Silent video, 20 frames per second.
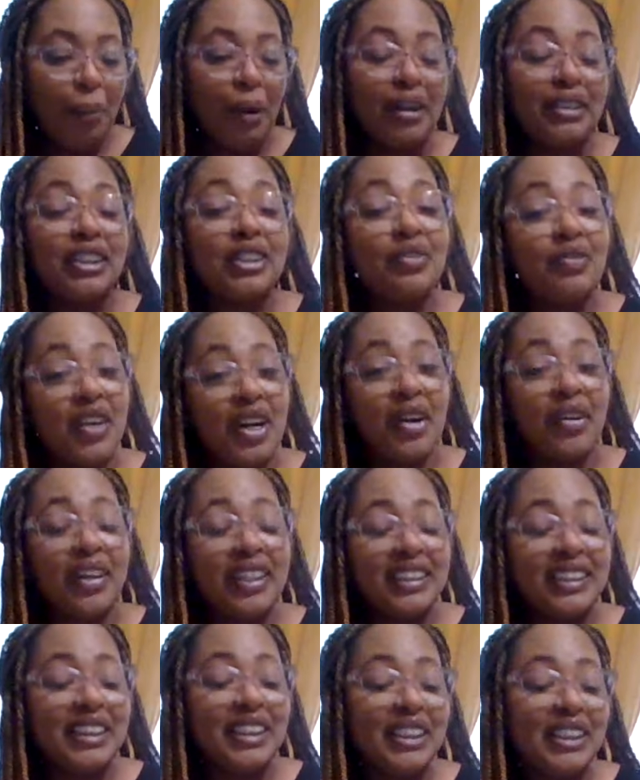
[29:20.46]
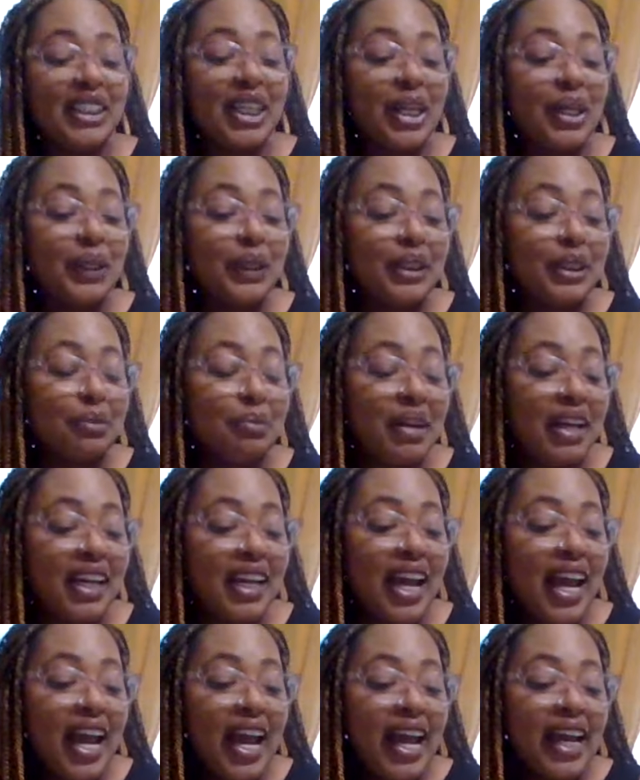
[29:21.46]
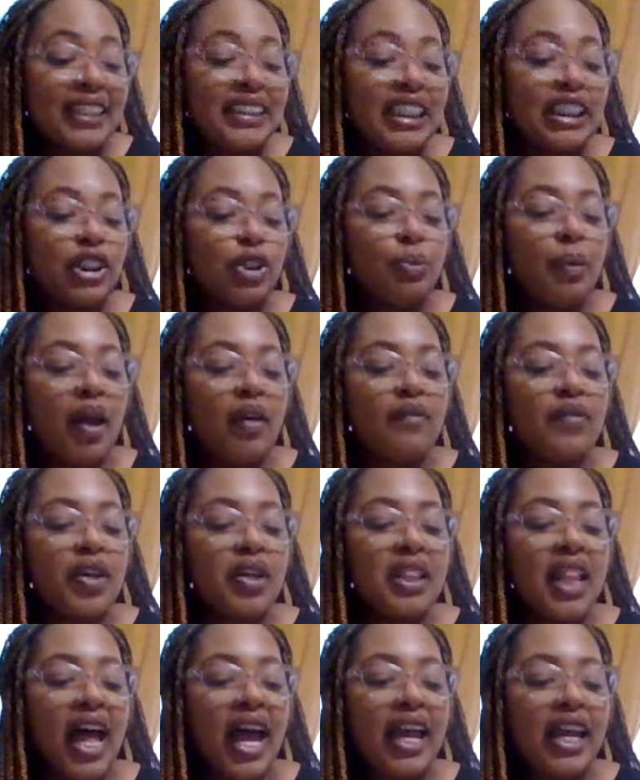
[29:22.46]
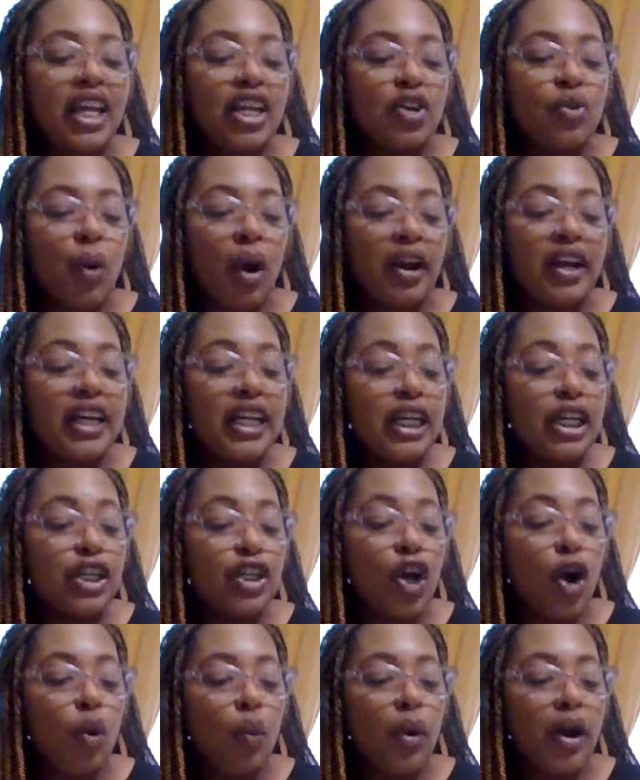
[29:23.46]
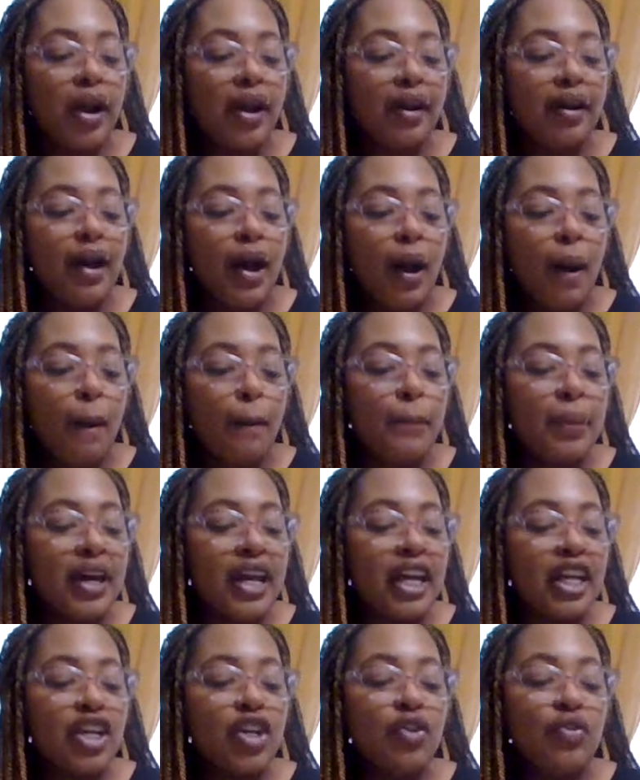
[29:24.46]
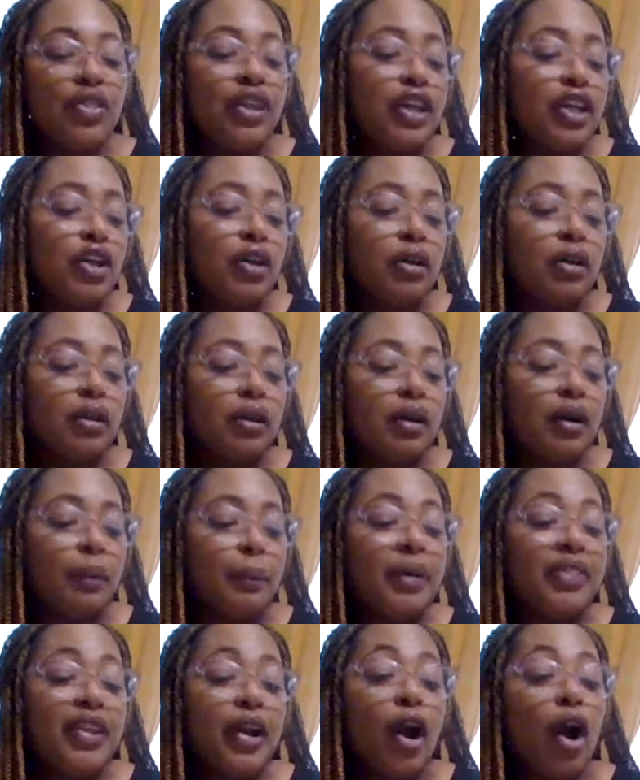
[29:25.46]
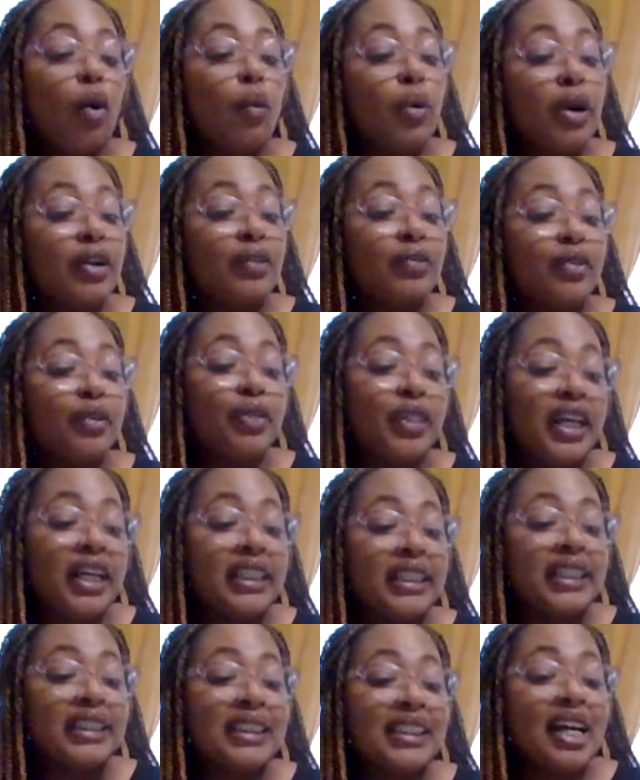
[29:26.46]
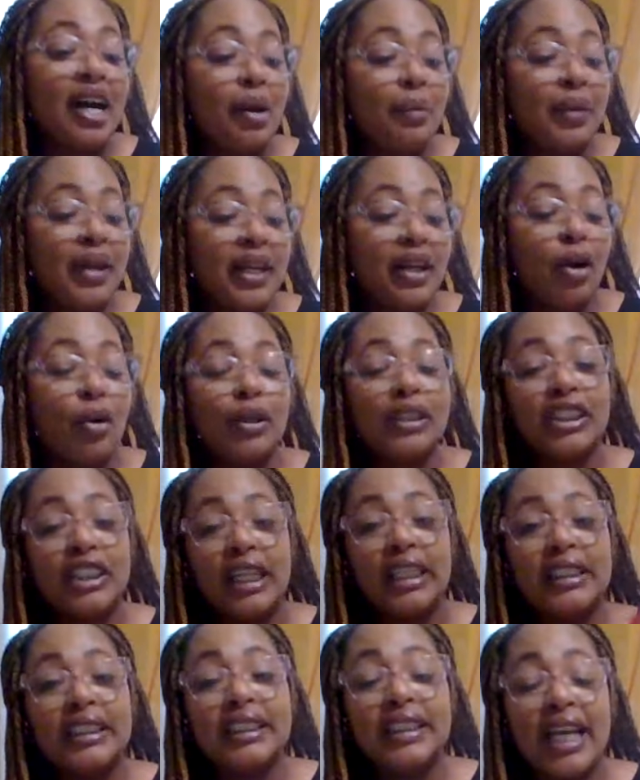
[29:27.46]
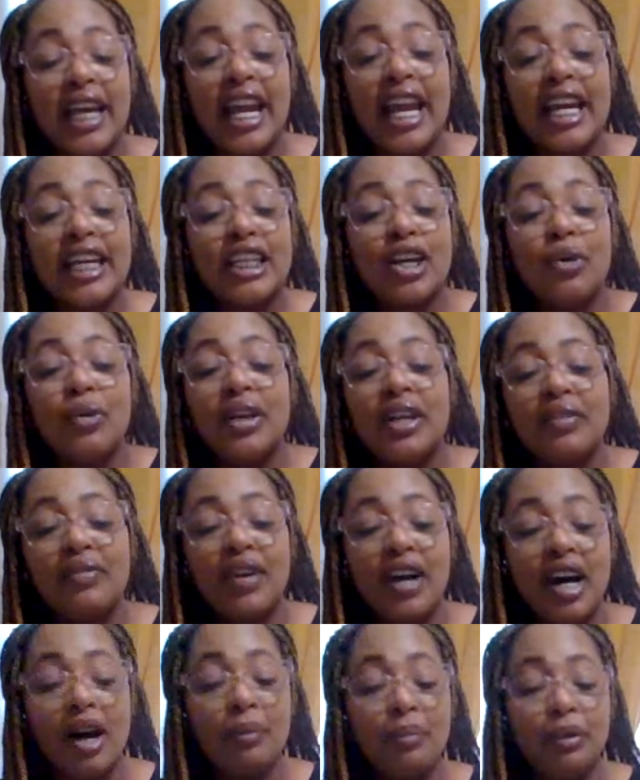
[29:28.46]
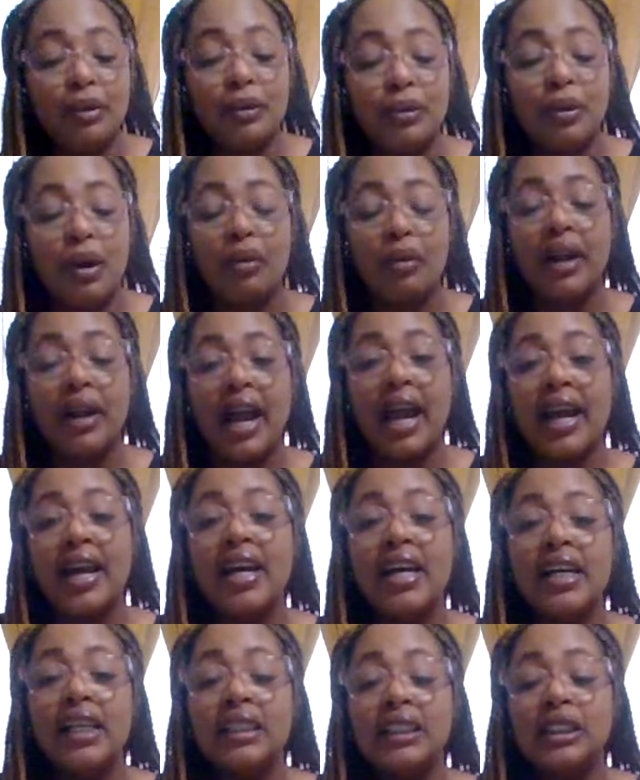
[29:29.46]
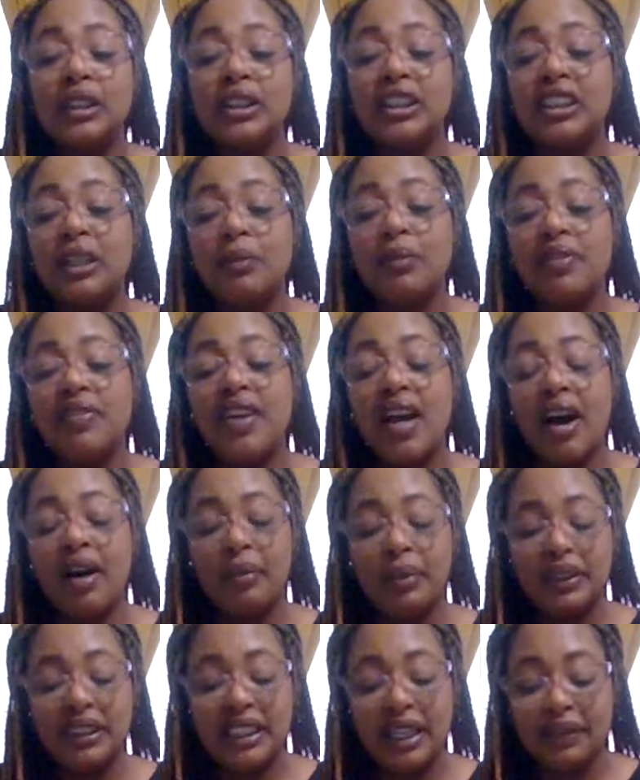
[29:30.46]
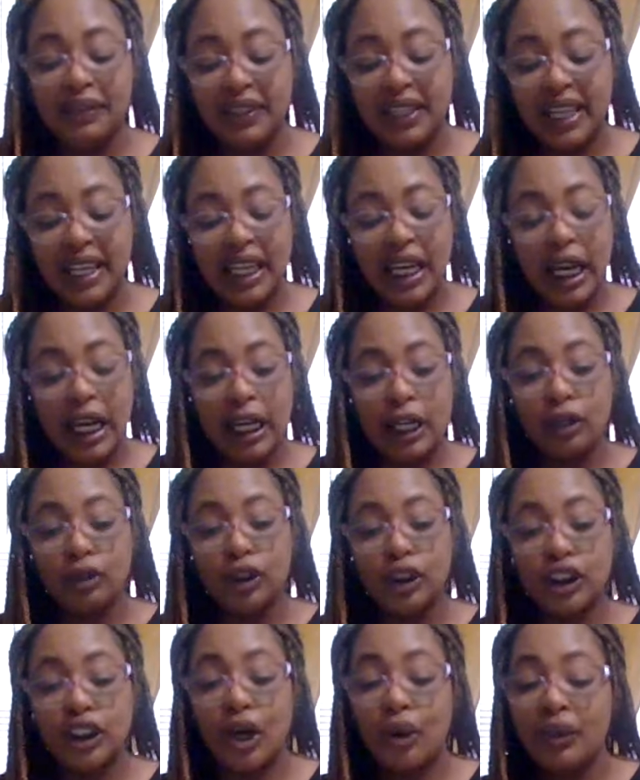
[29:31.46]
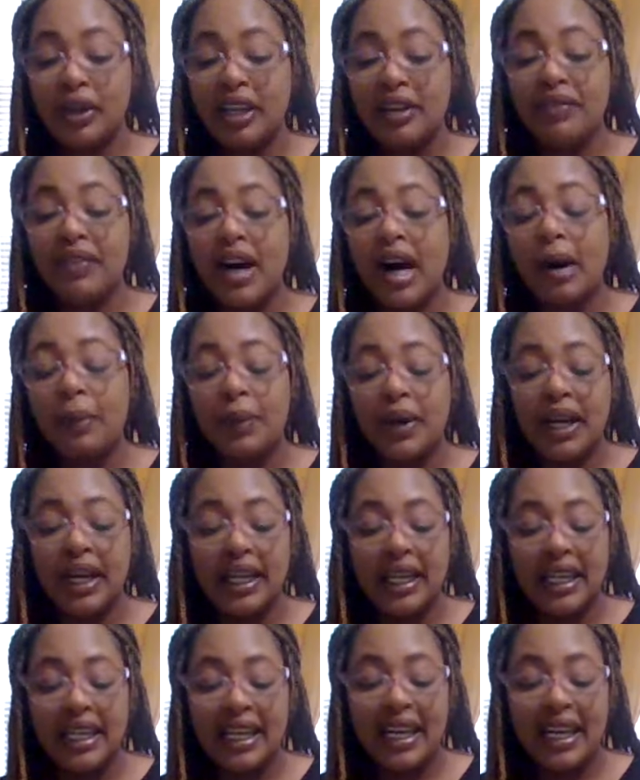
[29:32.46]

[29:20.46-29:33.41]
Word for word: perseverance. Excuse me. It says you may feel like you are getting nowhere, but you you but there are wonderful things that's coming or changes ahead. Don't give up. Oh, okay. So some of y'all was definitely in that energy. Don't give up, honey.